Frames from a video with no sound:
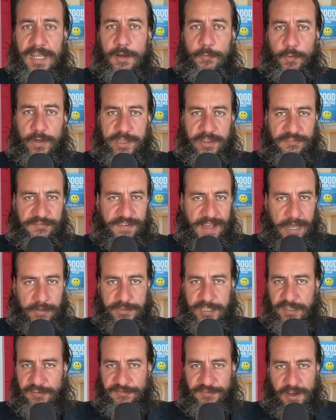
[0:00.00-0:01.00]
What the
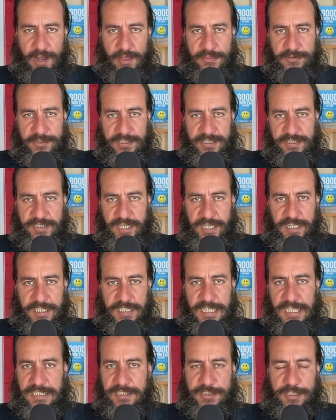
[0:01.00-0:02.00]
Founding Fathers
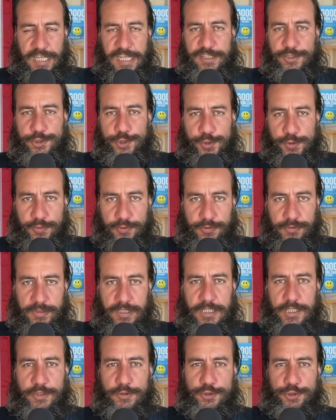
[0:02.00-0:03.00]
did is a
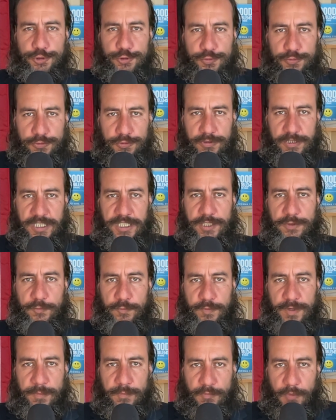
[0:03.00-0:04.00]
truly
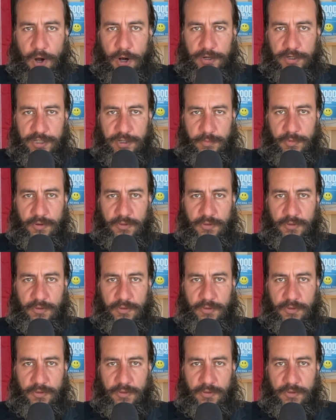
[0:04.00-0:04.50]
remarkable